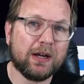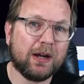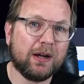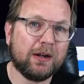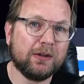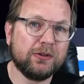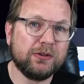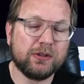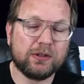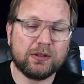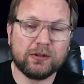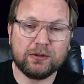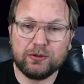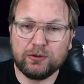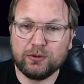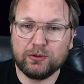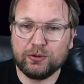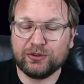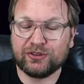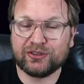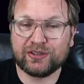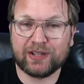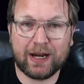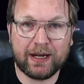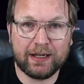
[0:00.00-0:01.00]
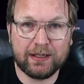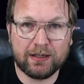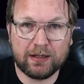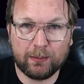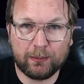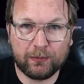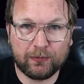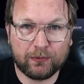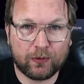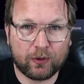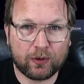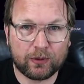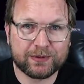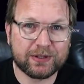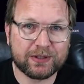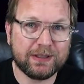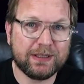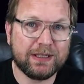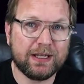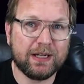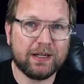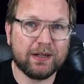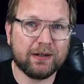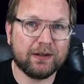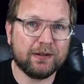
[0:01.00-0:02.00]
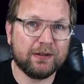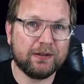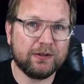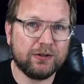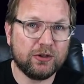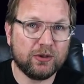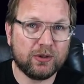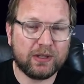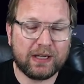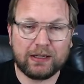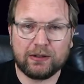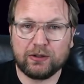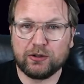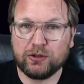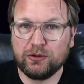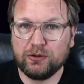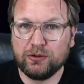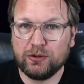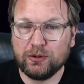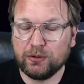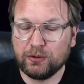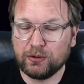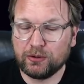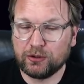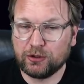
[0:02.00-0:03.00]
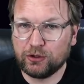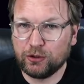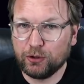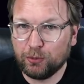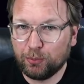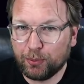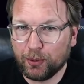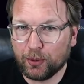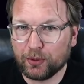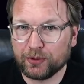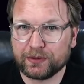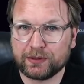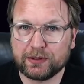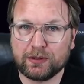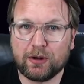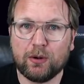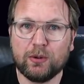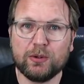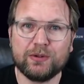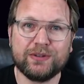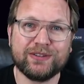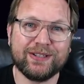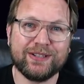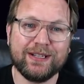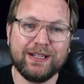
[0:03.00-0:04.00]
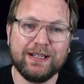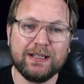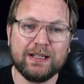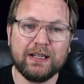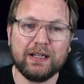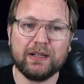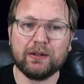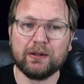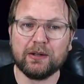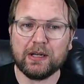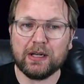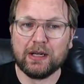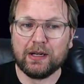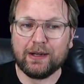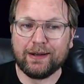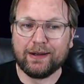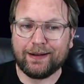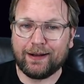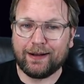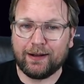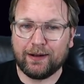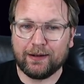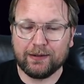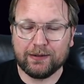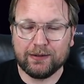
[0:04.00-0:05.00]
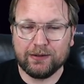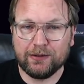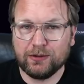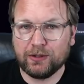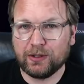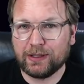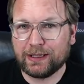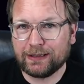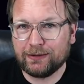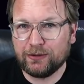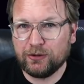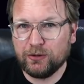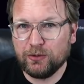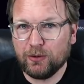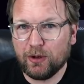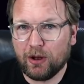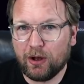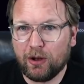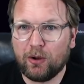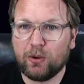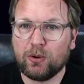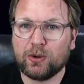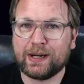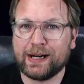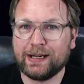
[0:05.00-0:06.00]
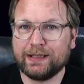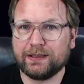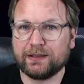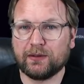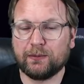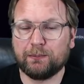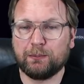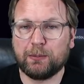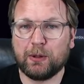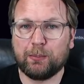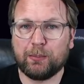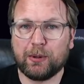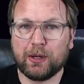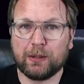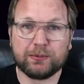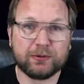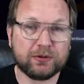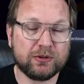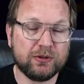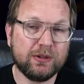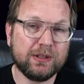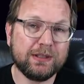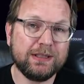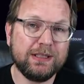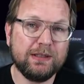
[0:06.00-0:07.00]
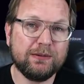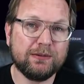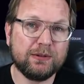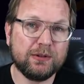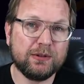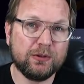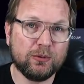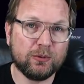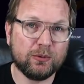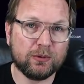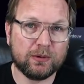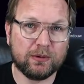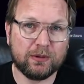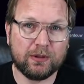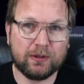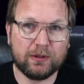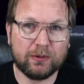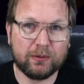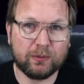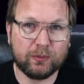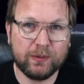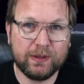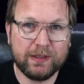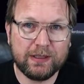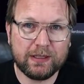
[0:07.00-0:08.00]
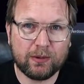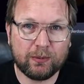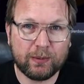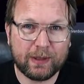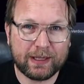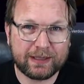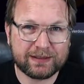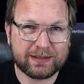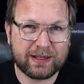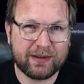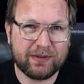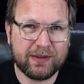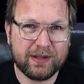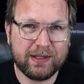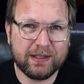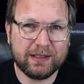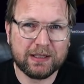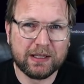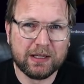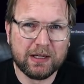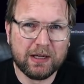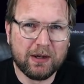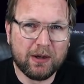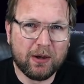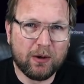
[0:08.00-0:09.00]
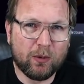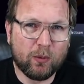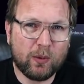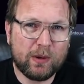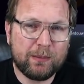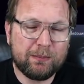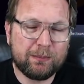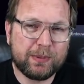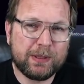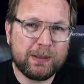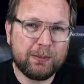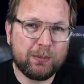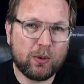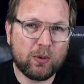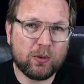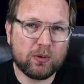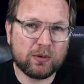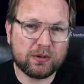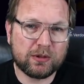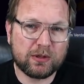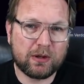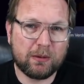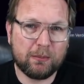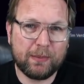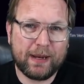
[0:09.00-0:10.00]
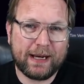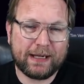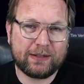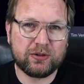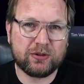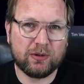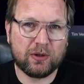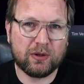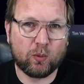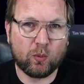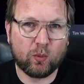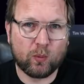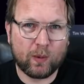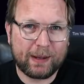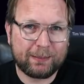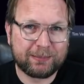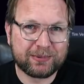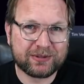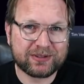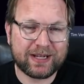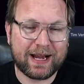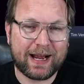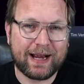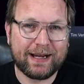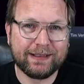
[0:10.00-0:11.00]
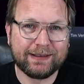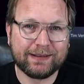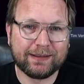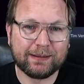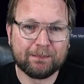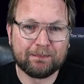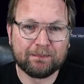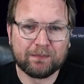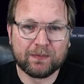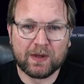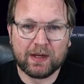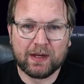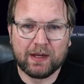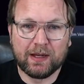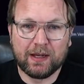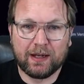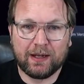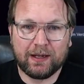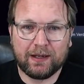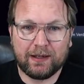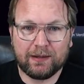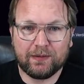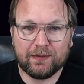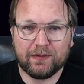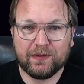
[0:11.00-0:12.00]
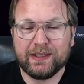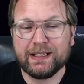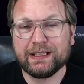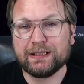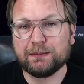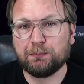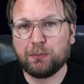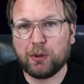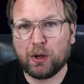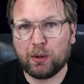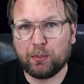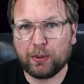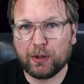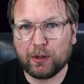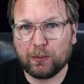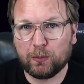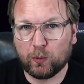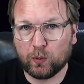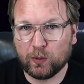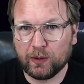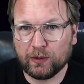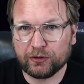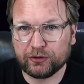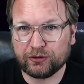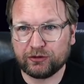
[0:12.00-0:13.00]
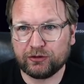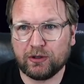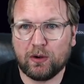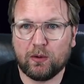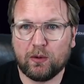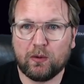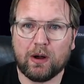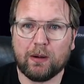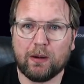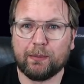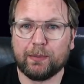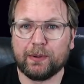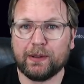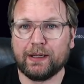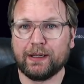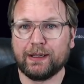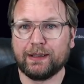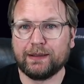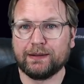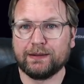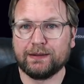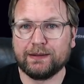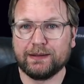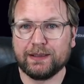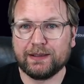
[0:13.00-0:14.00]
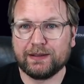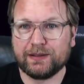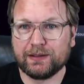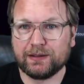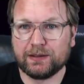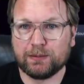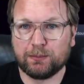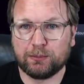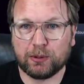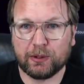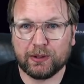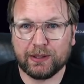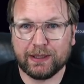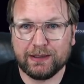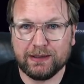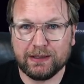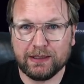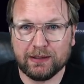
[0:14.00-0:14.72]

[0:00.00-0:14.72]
you can do sign up forms in here, you can do coupon codes in here, you can do all kinds of pop-ups, you can even do redirects, I think. When people come back to your website, this pop-up will show up. And this is a plugin